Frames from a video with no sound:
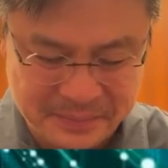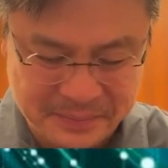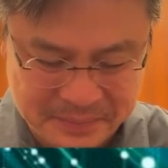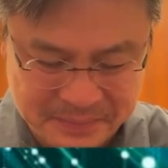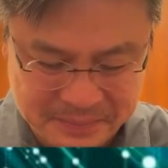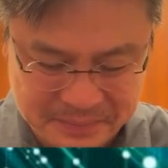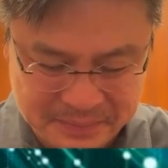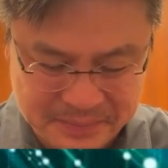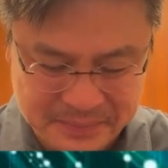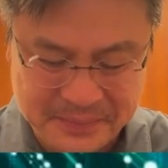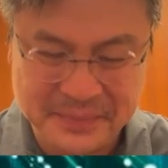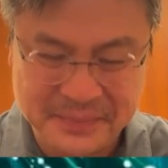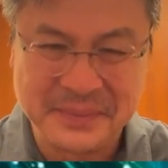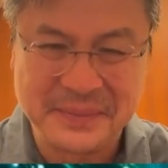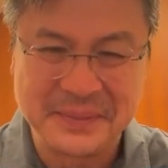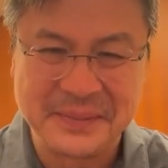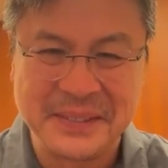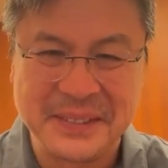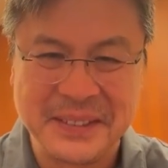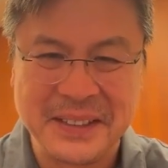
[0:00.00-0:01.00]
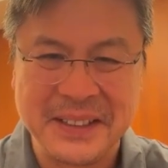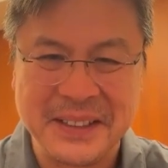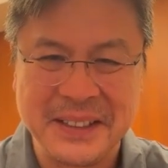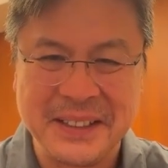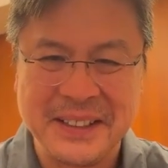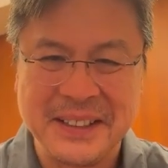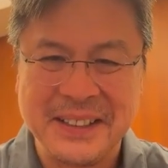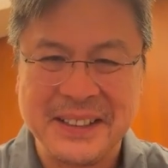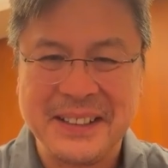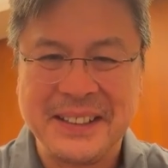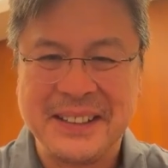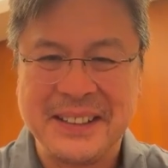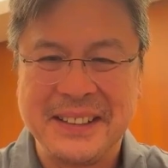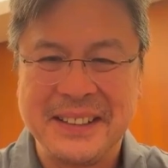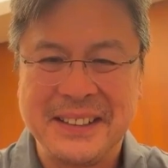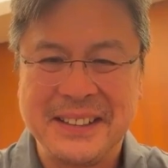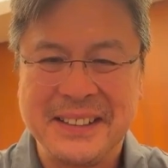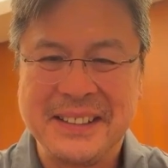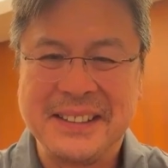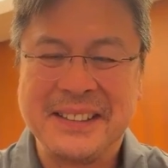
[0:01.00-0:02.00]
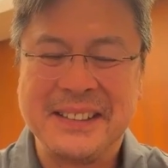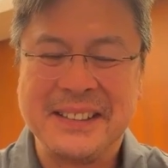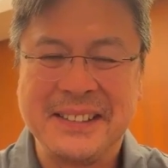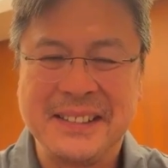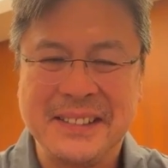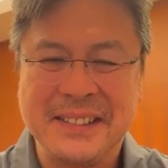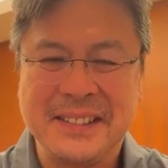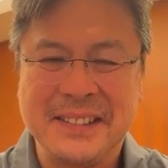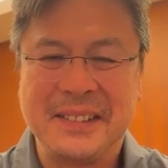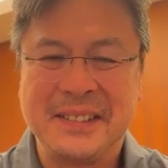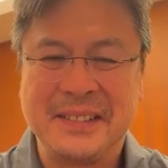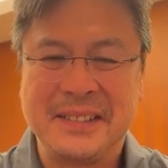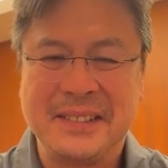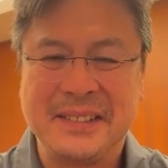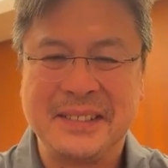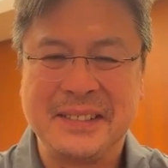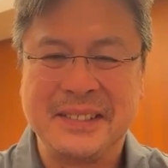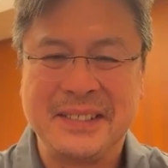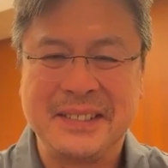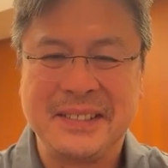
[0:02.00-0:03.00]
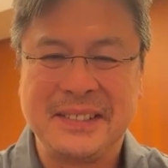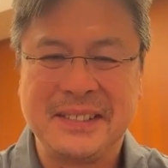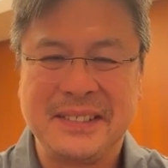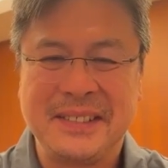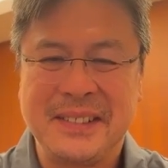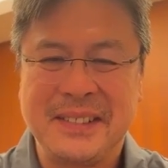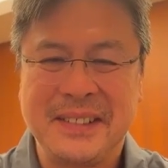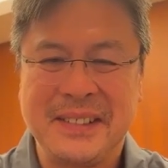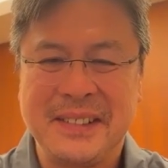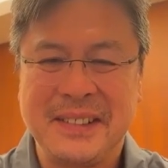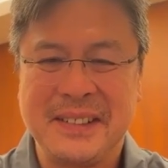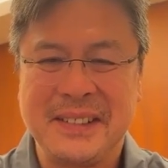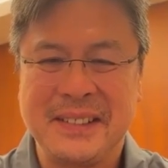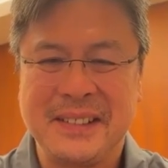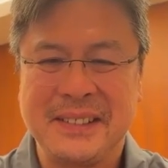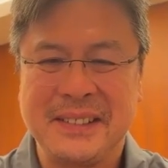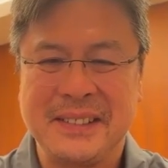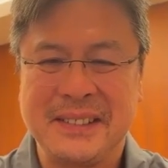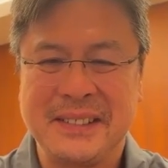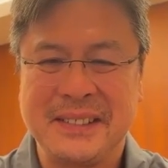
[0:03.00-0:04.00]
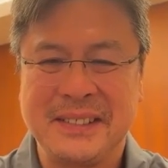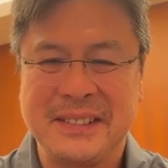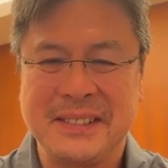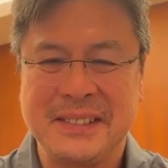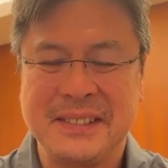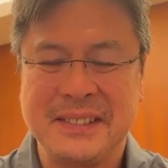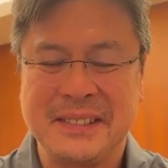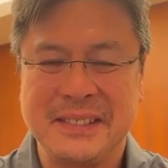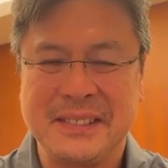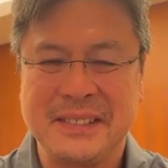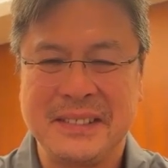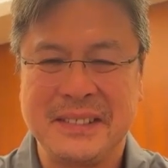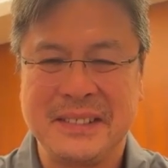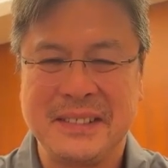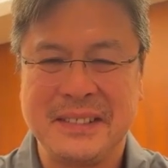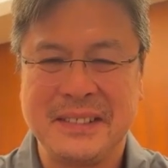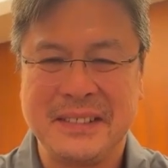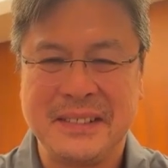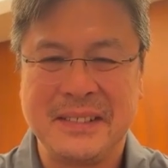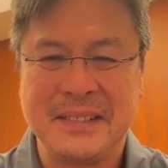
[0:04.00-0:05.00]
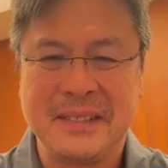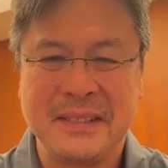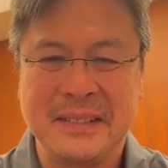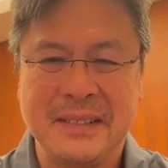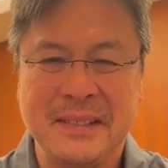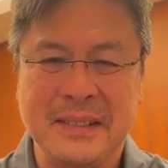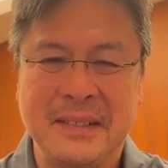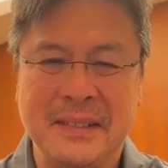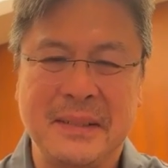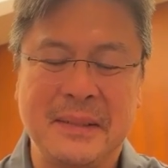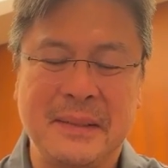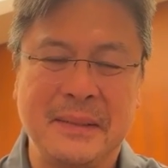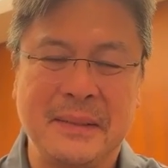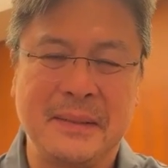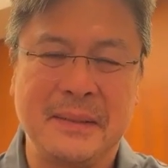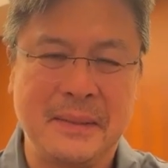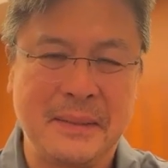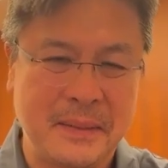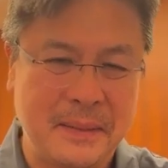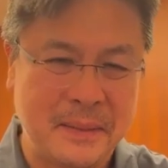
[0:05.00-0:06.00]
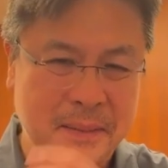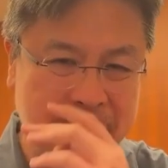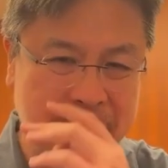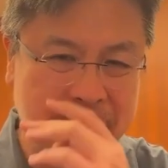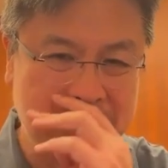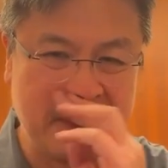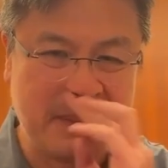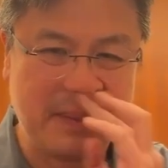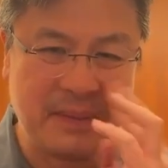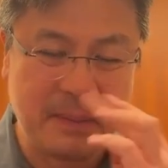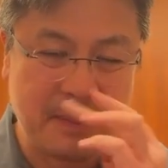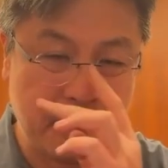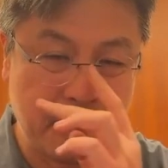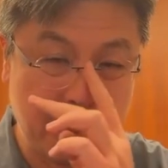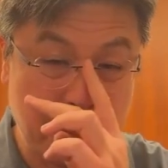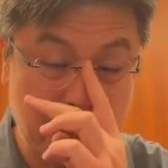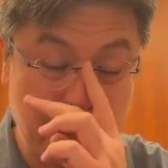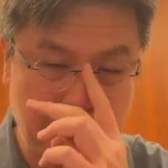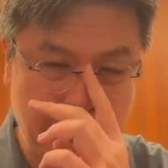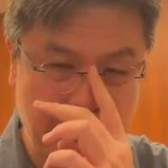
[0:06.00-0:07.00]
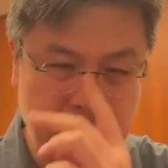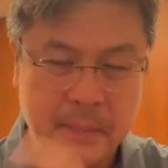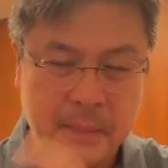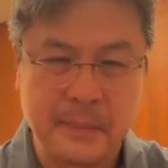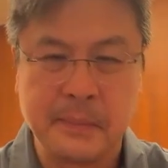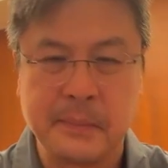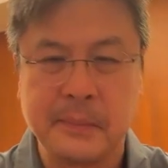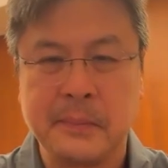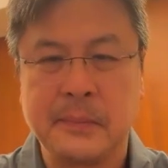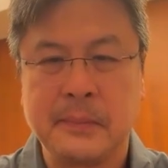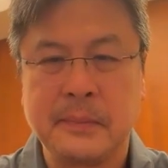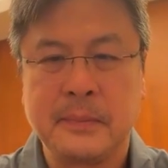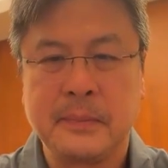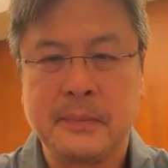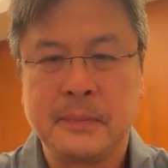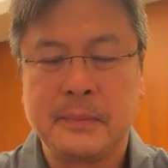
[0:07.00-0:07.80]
(silent)